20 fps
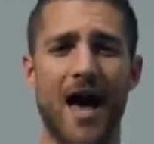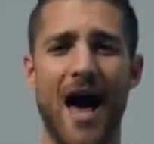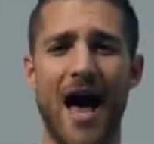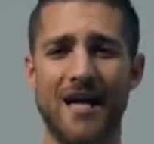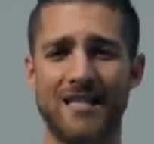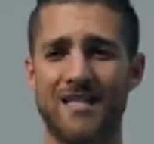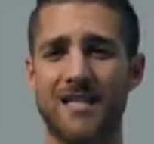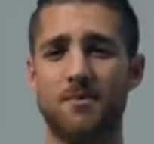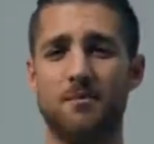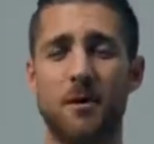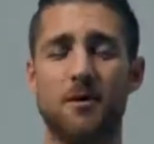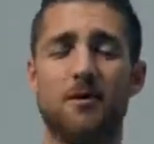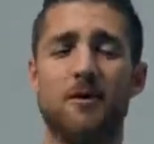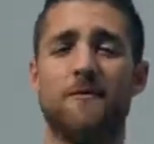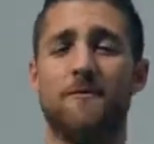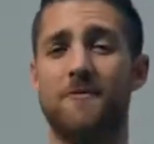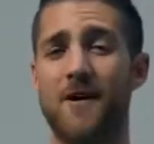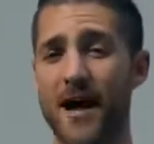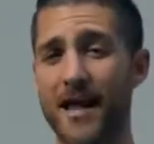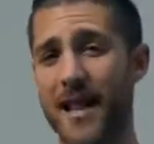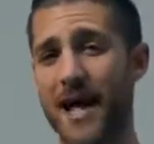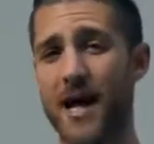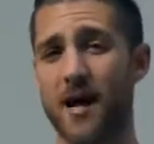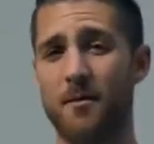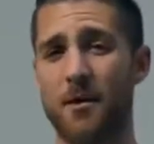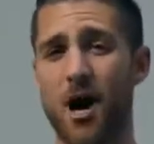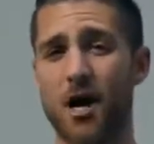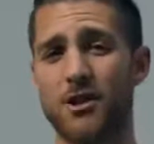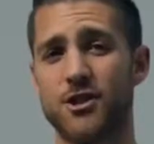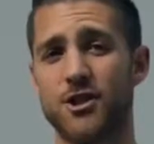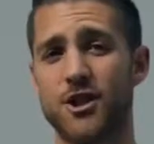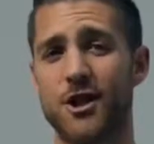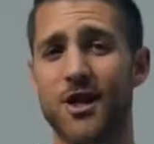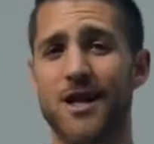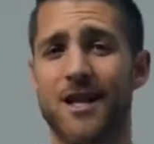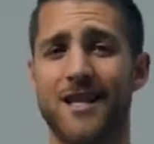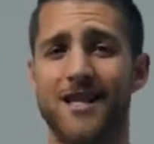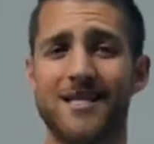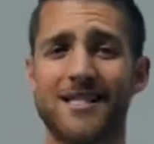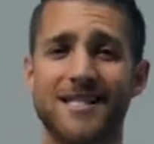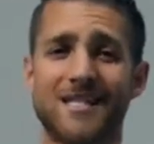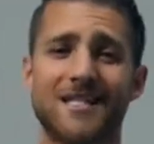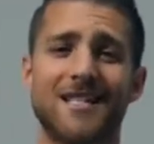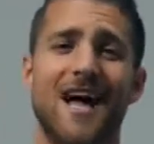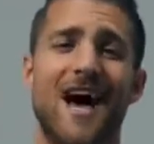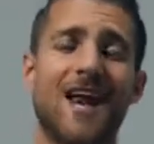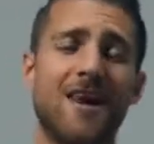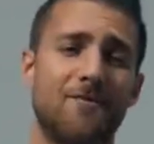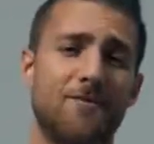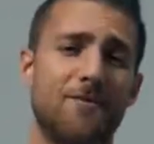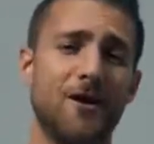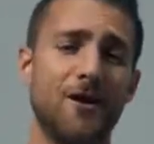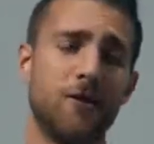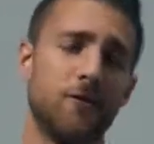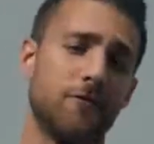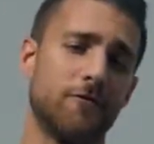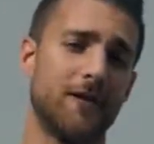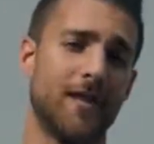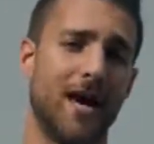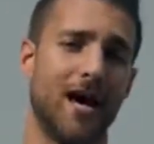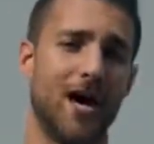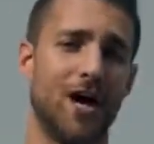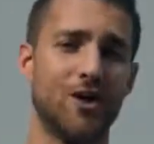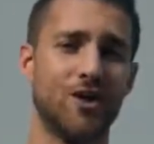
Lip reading: actually be able to fight like a boxer, this is not a video for that.